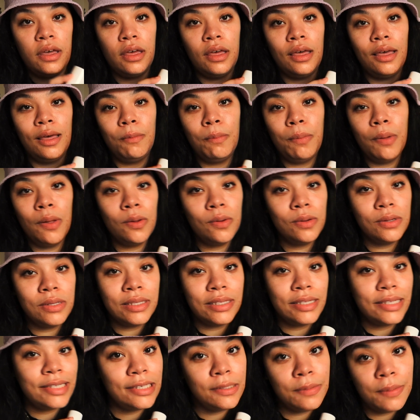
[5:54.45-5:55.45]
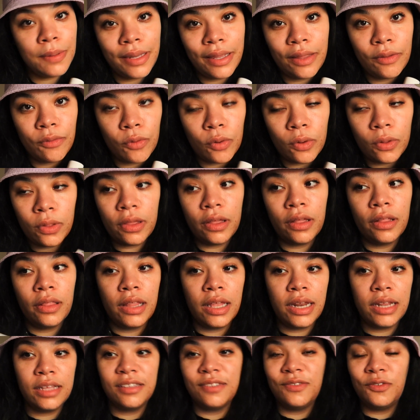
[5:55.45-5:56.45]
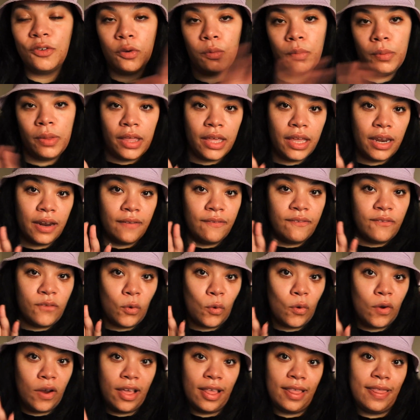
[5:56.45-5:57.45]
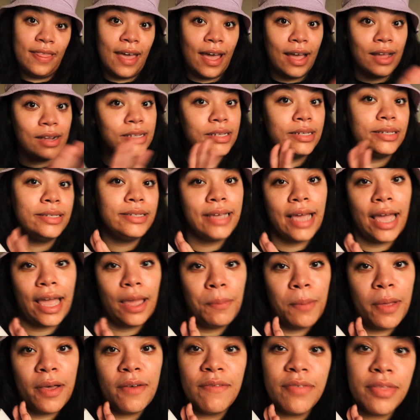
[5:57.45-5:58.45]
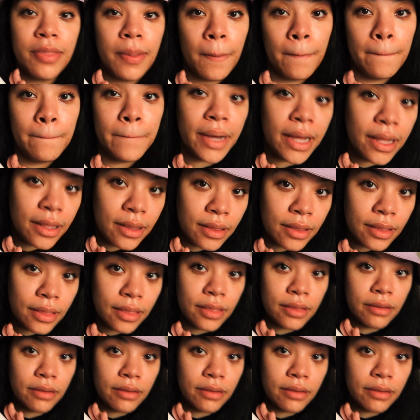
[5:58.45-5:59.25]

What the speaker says: a potent CBD roll-on that is formulated for that time of the month.